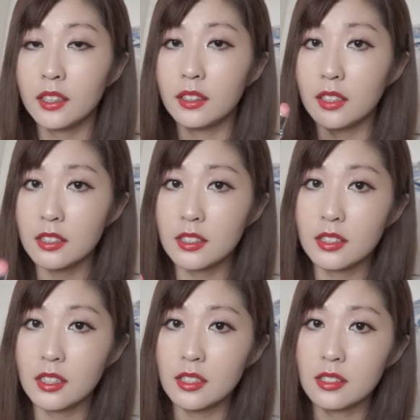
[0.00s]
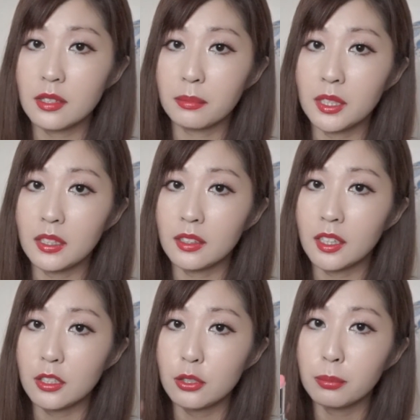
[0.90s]
this is something
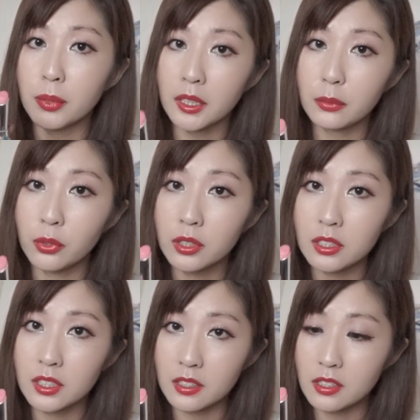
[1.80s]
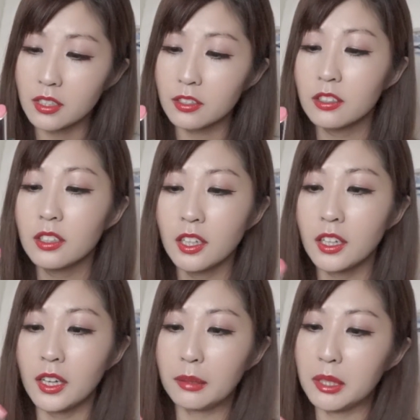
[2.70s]
that you might want to consider.
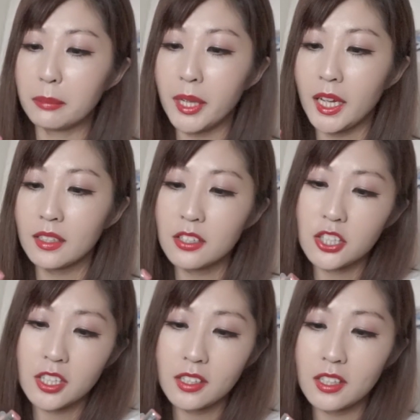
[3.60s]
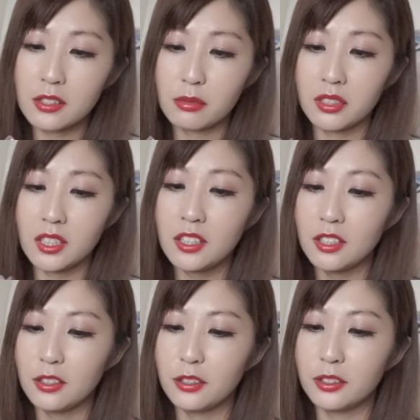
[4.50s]
I mean, the packaging is really
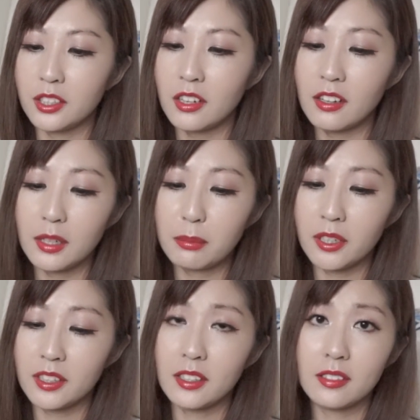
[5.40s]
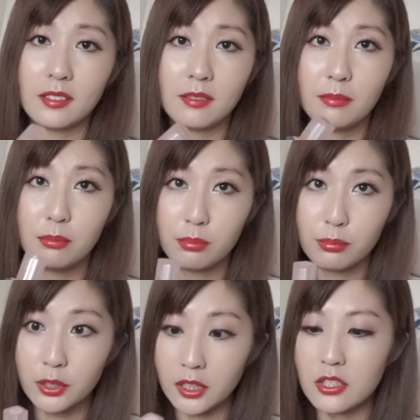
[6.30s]
cute. I bought it
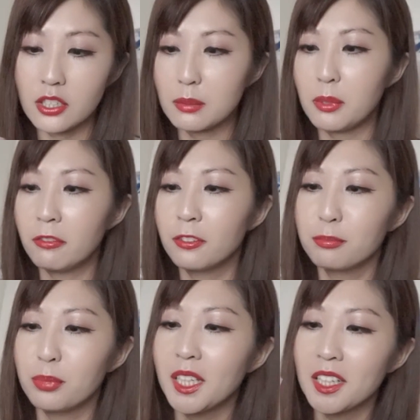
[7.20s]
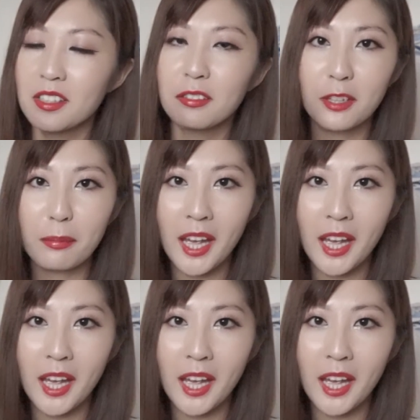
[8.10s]
really just because of the